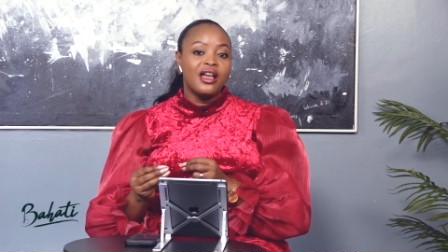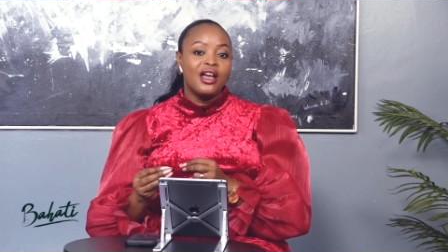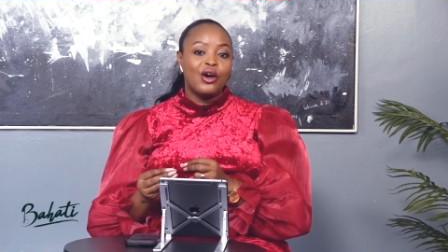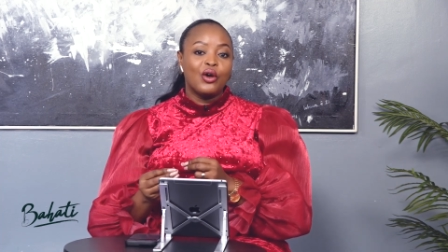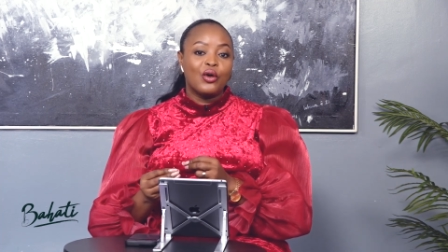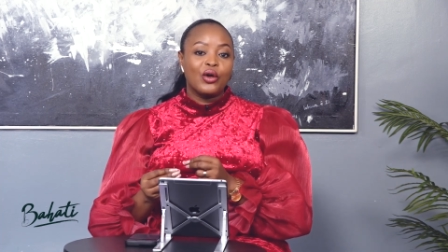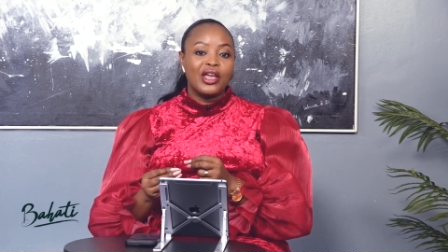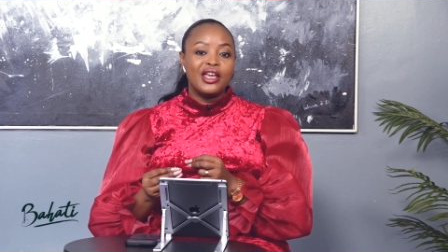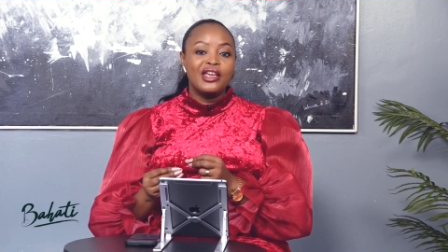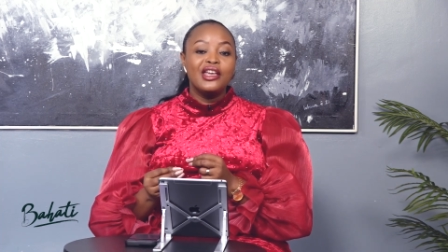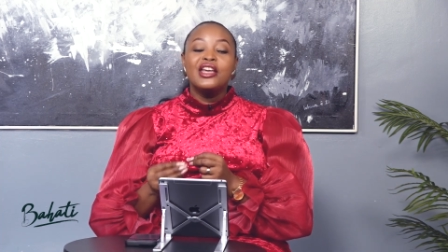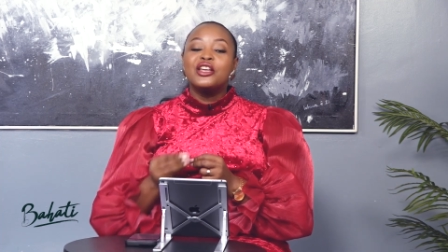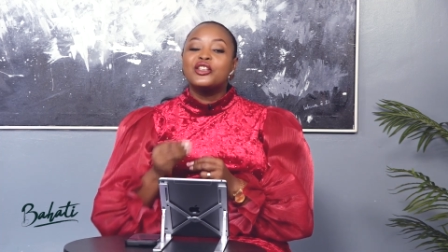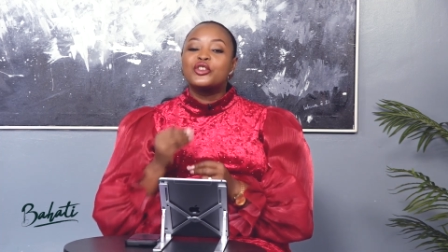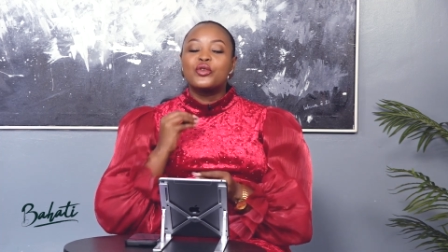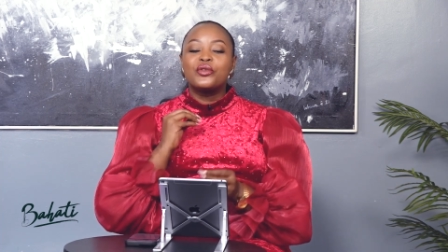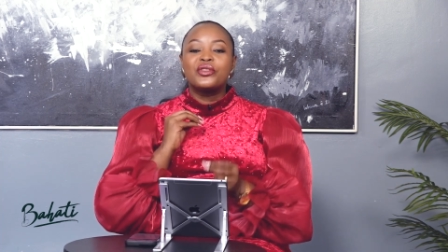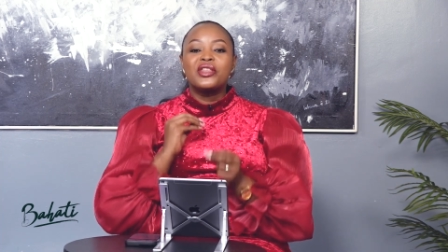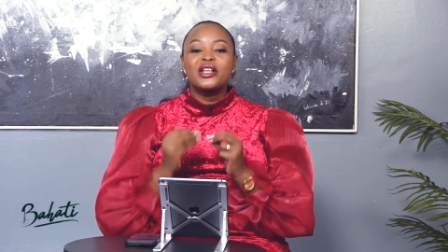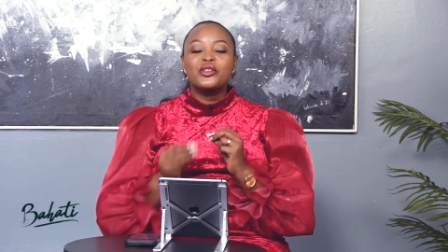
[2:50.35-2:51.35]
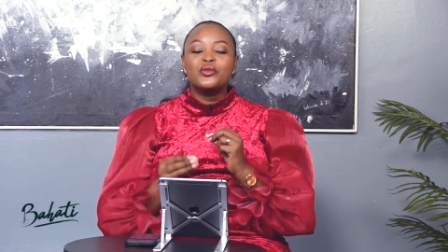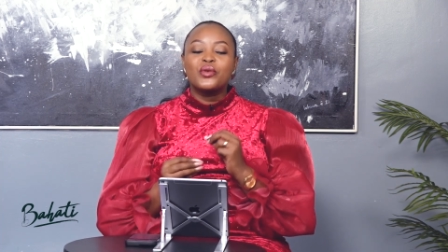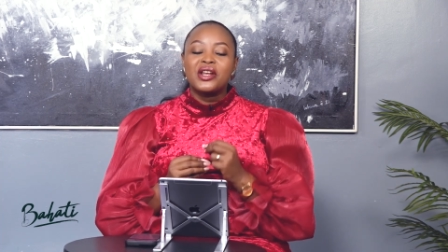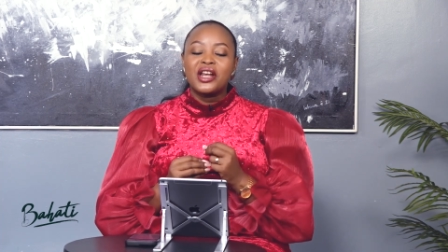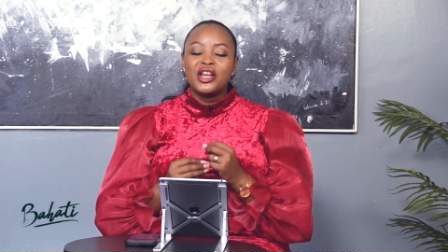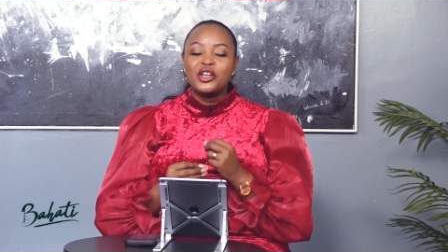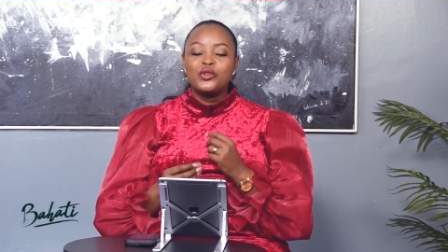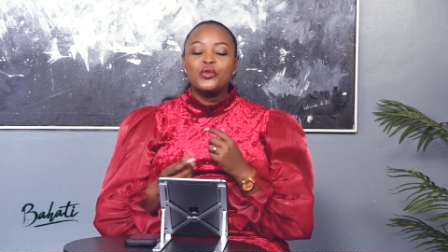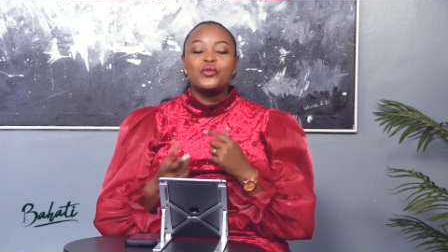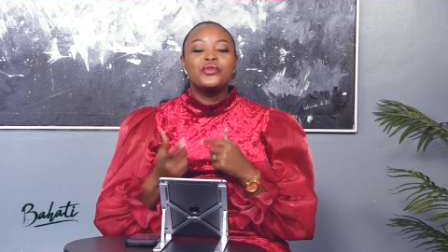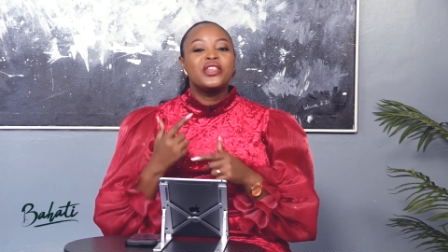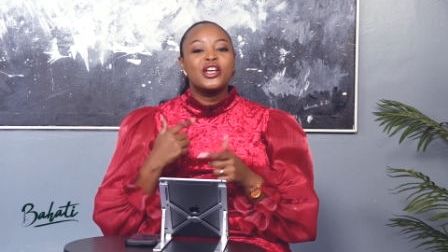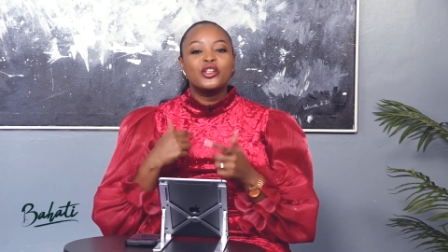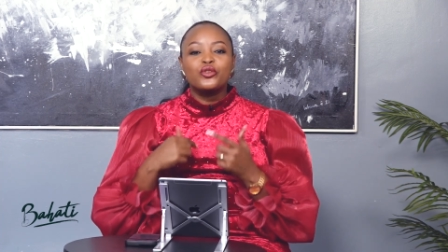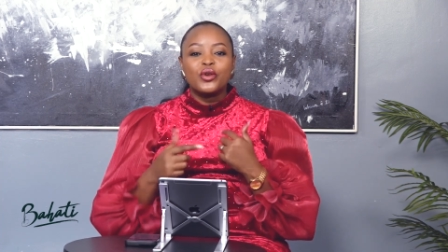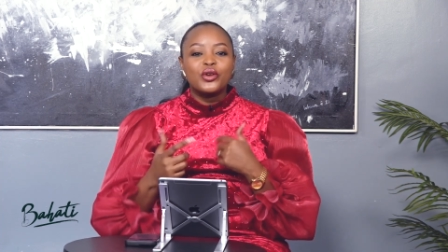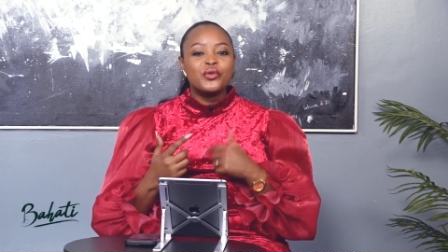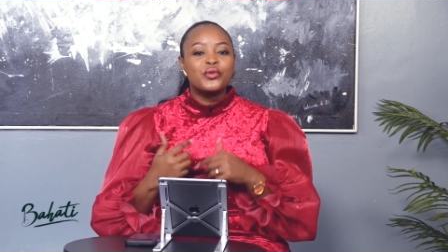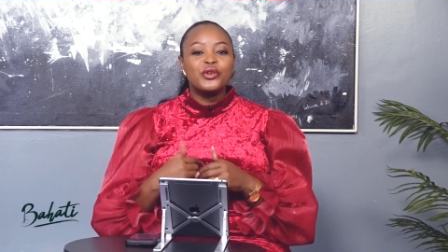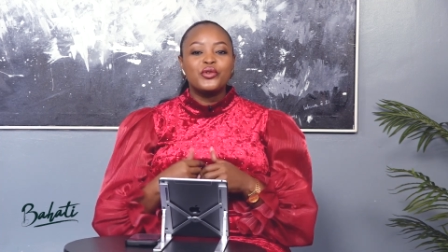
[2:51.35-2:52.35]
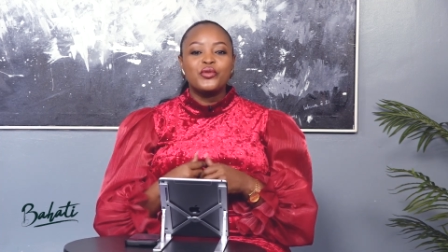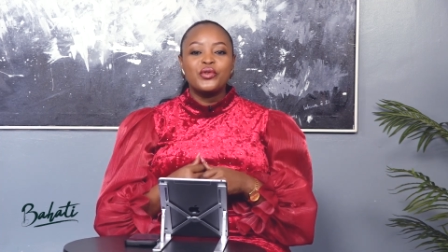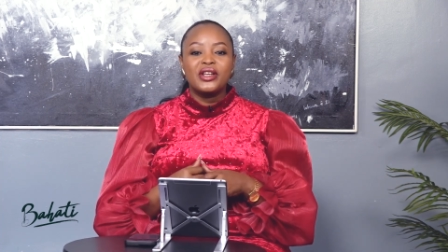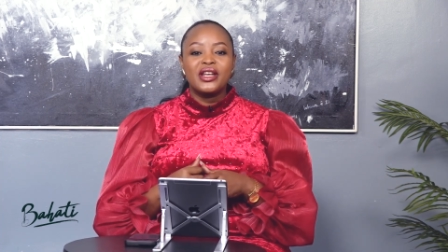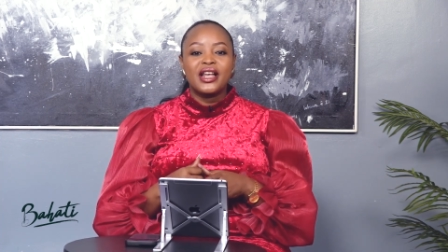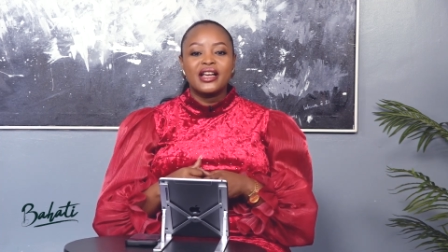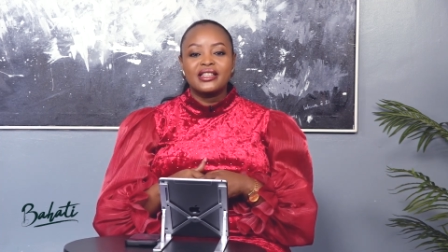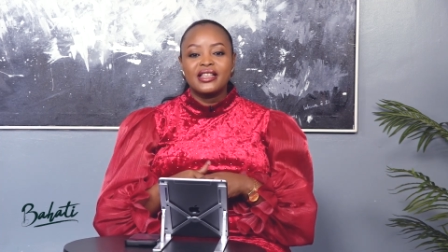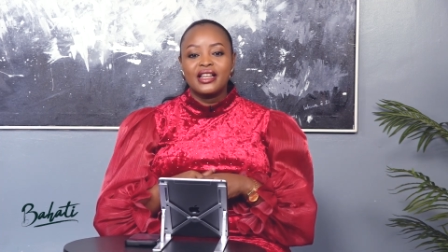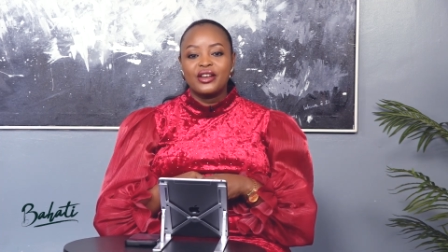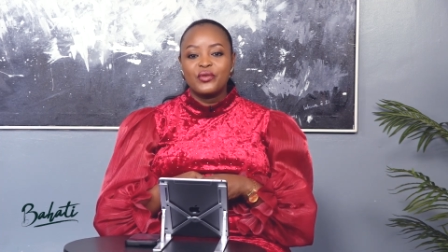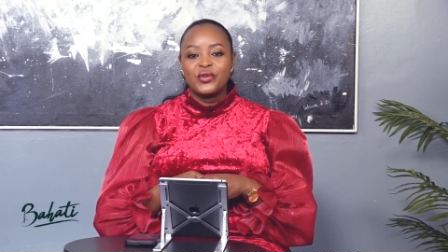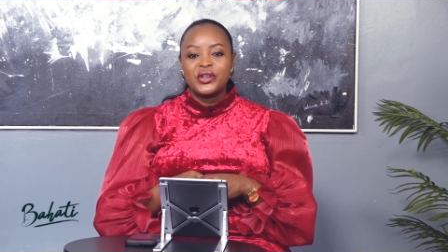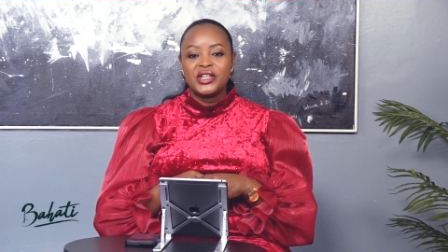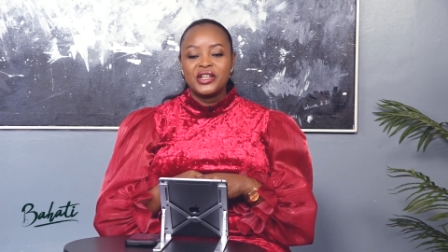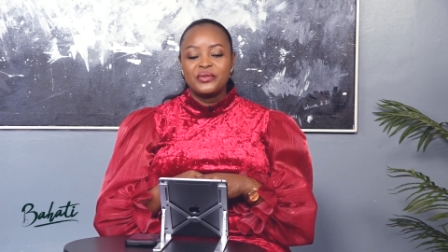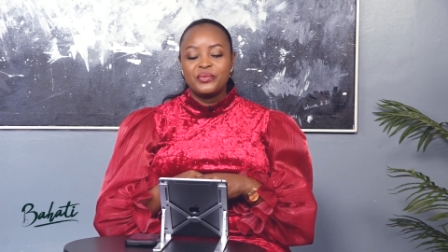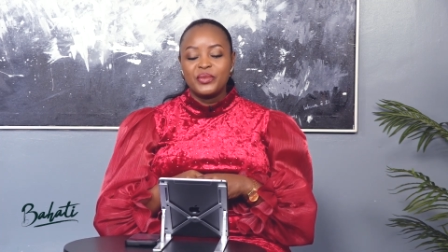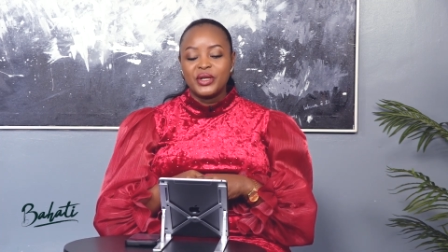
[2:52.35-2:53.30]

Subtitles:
Okay, so that's what I do. That's what we do in Accelerated